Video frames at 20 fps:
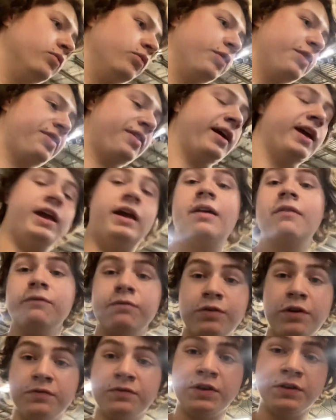with a
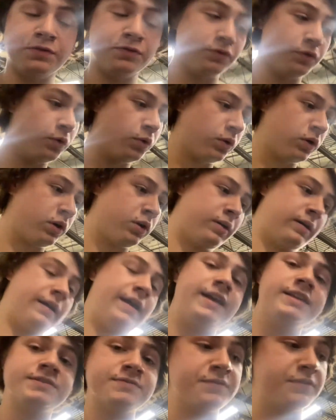M54
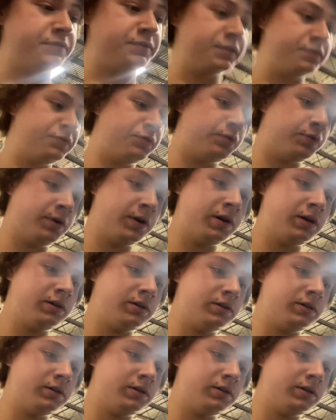or S54. What